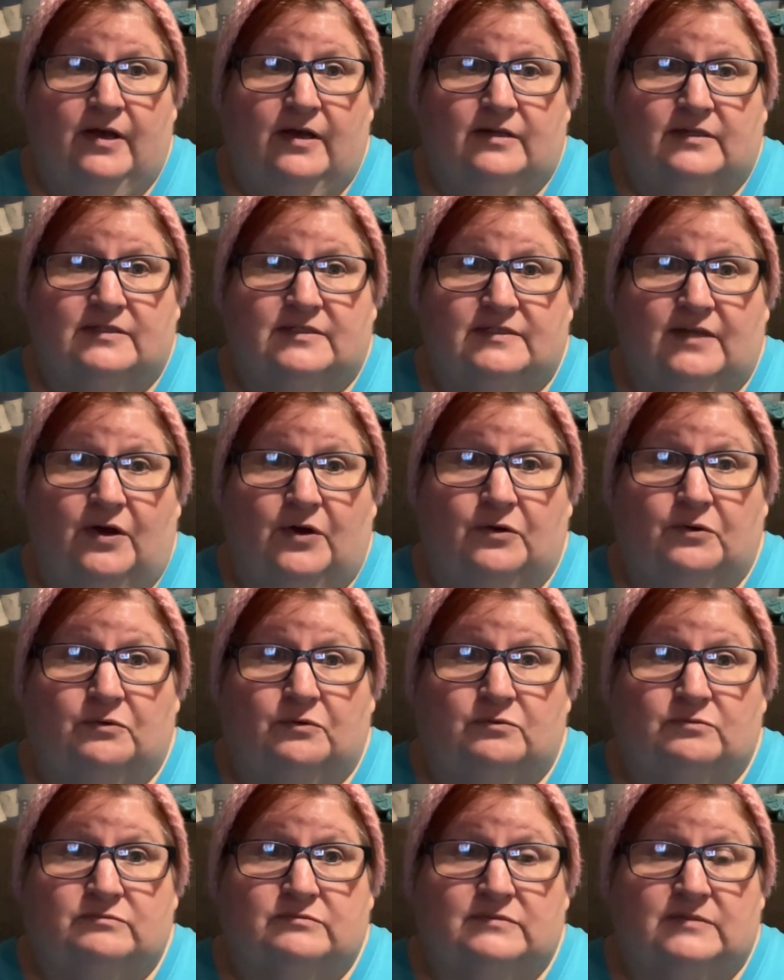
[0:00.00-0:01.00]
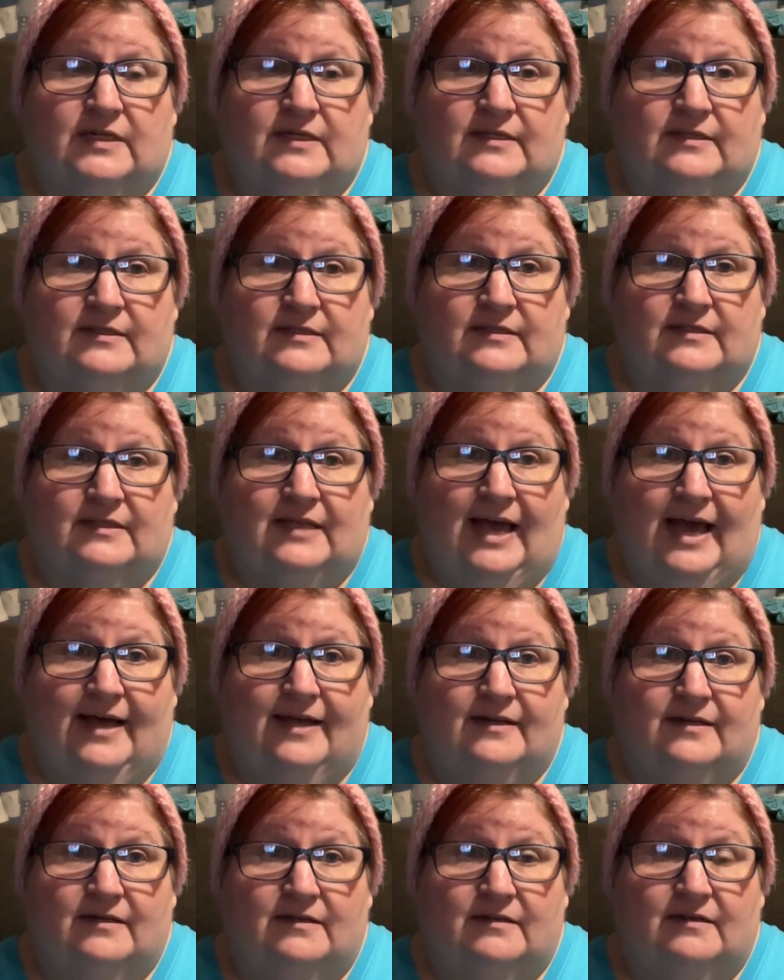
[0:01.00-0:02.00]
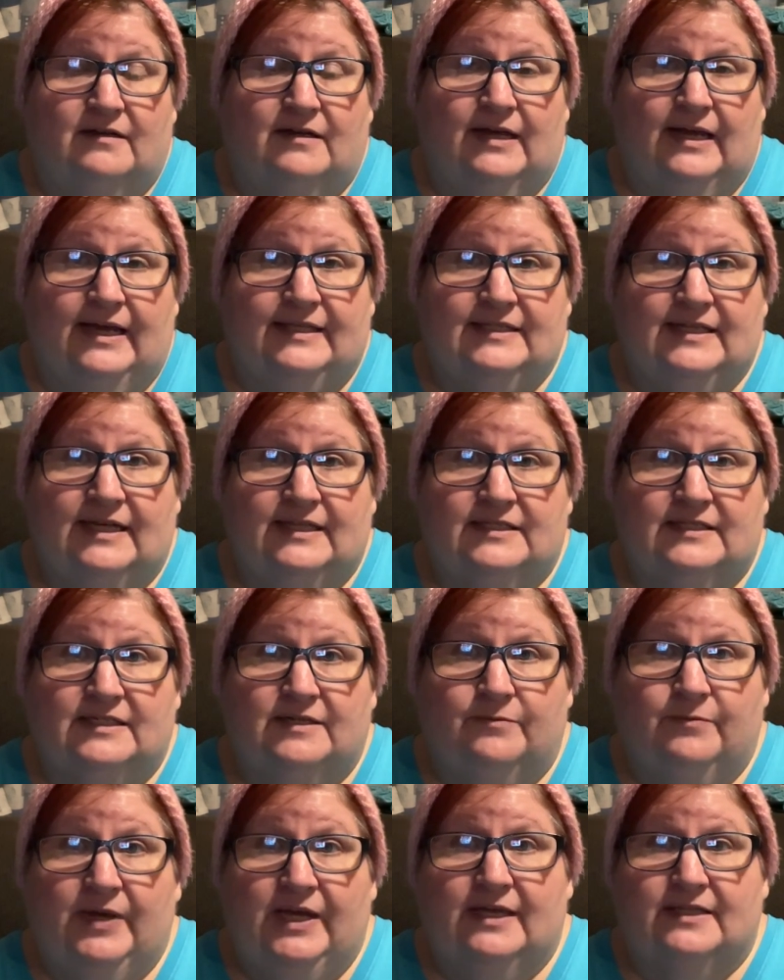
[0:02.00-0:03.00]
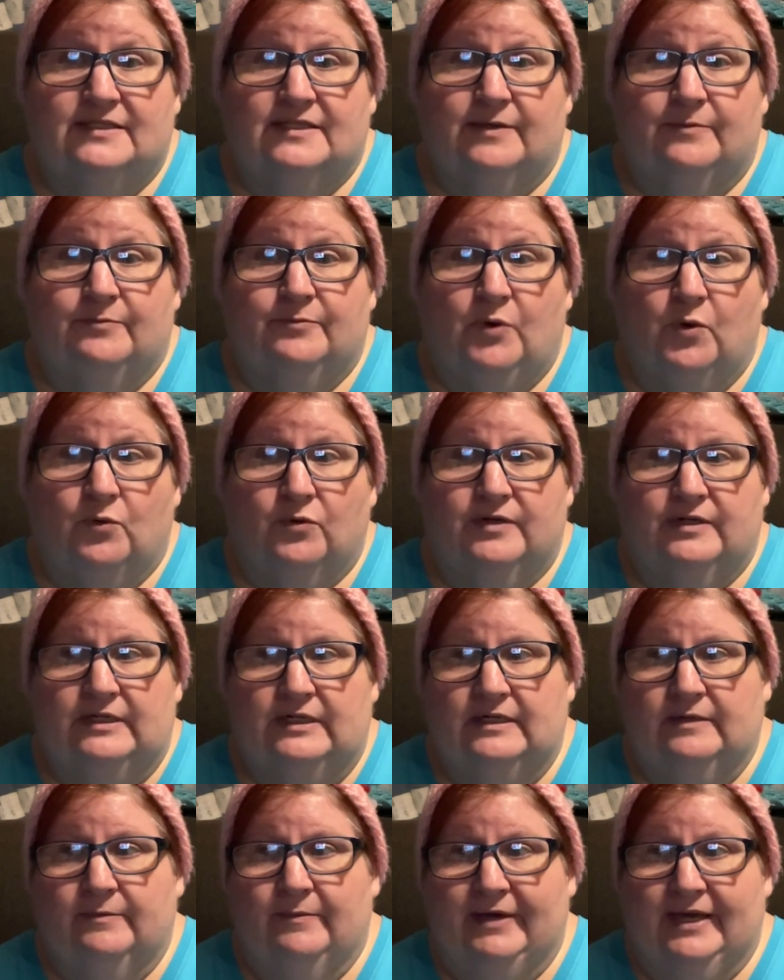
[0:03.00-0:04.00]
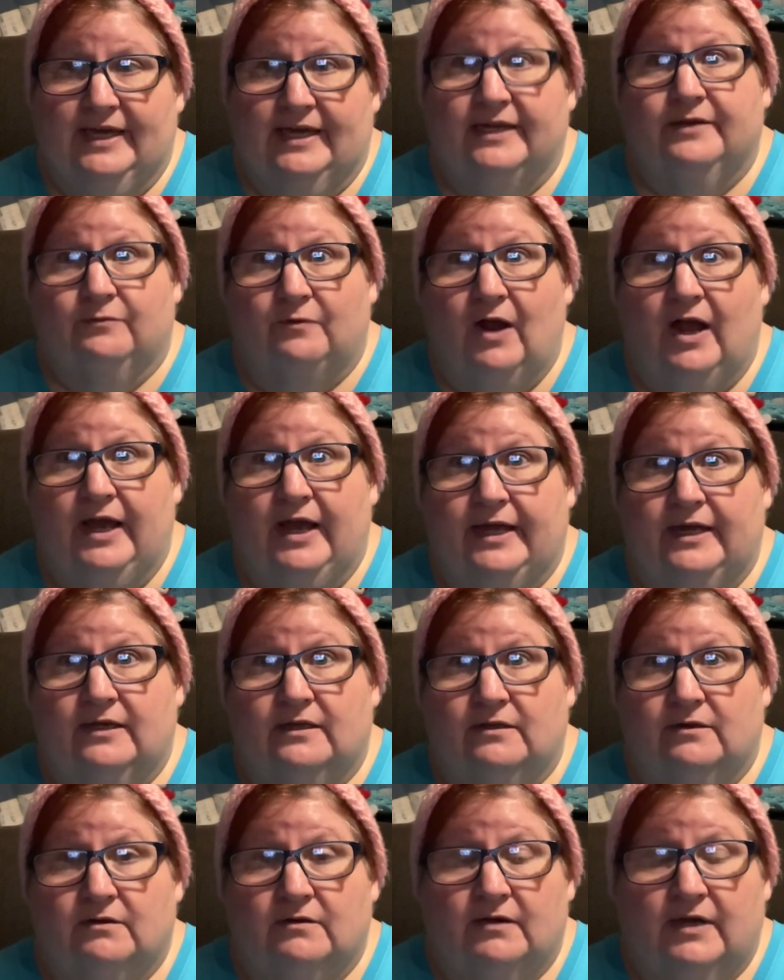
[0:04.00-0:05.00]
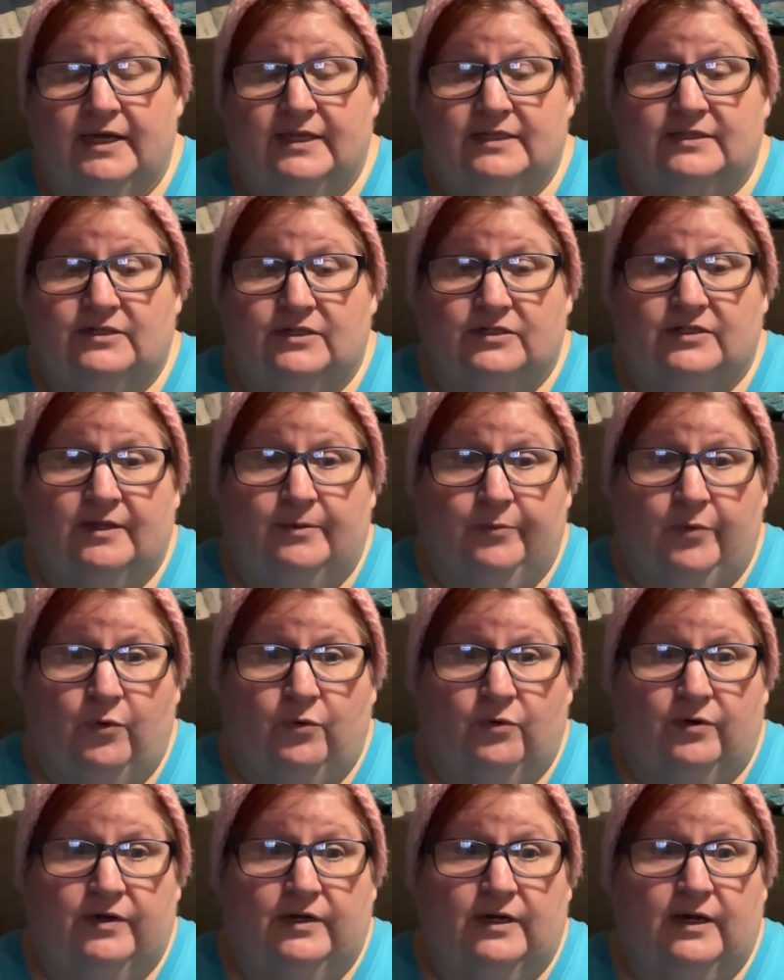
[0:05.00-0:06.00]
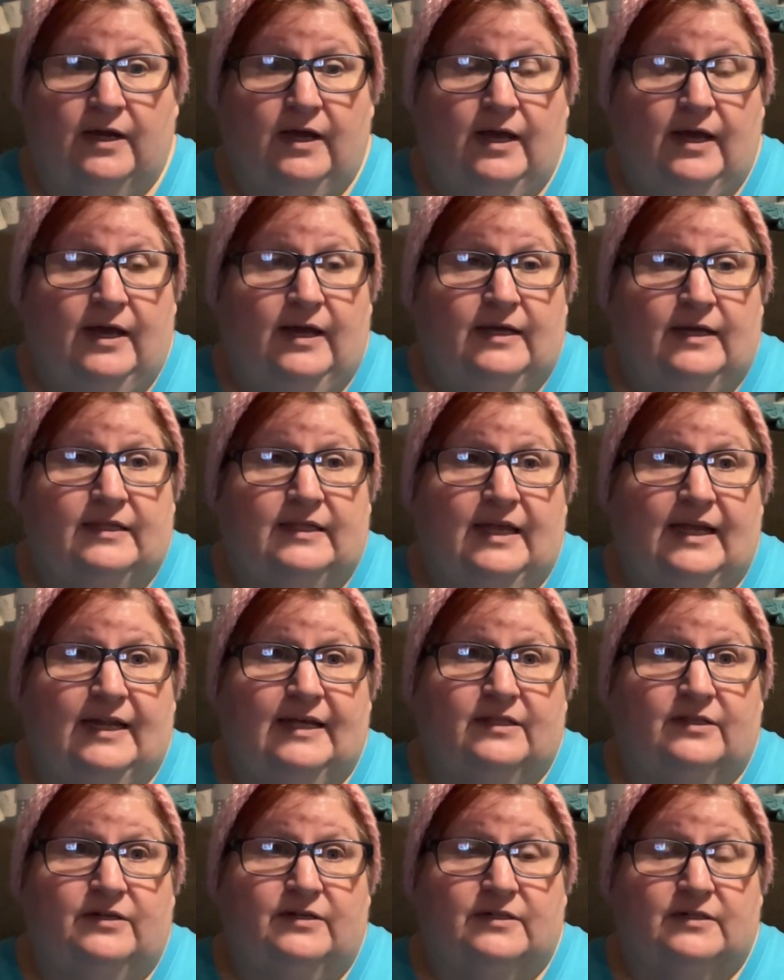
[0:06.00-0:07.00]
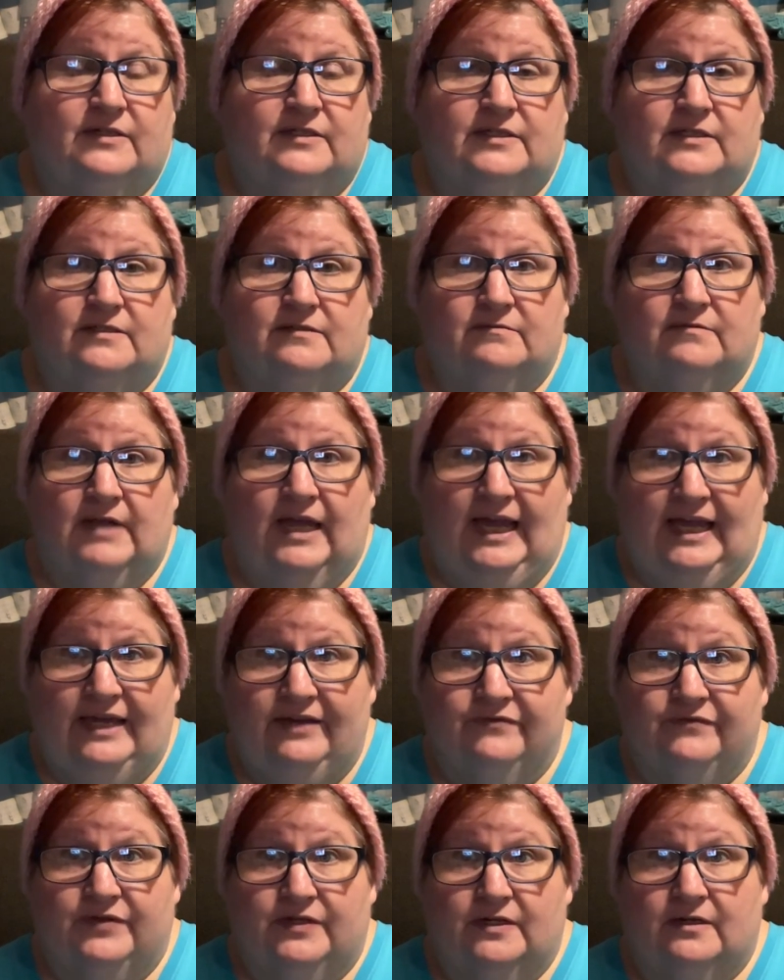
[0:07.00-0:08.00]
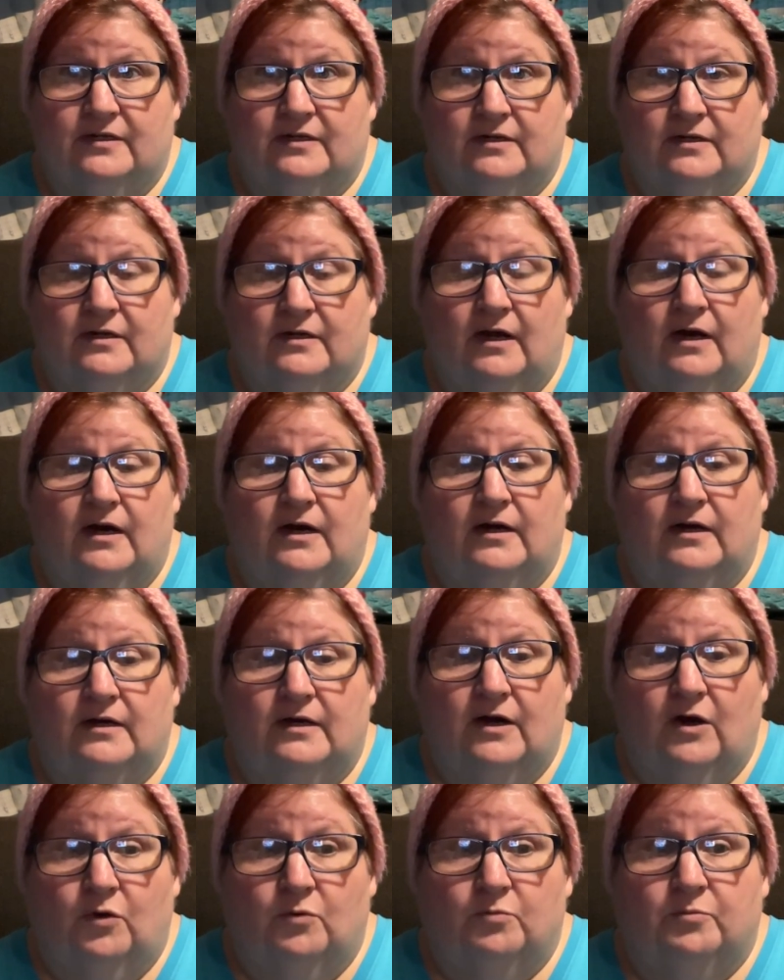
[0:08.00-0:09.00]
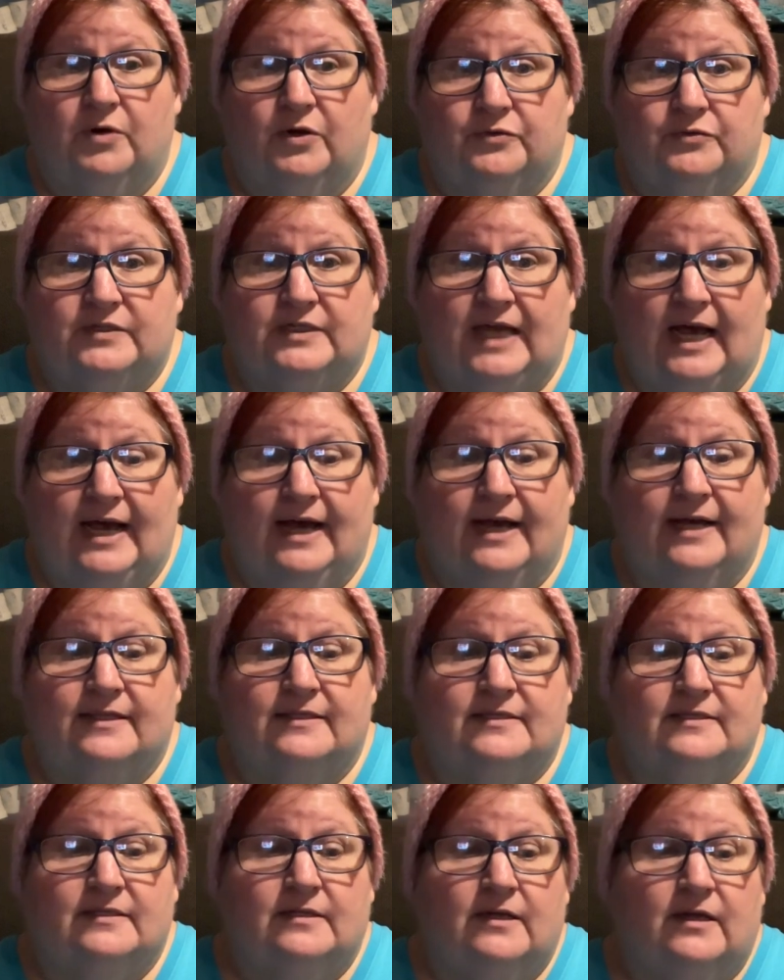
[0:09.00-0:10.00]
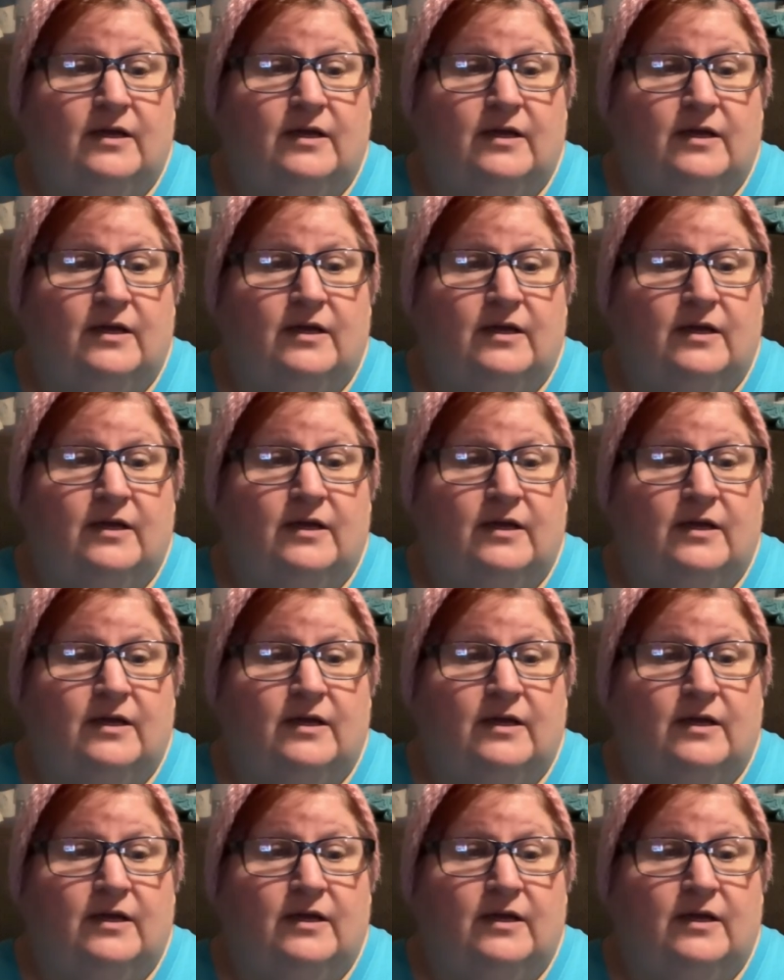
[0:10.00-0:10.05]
So that, it to me, it's important to get it right. It's just important that it looks even on both sides.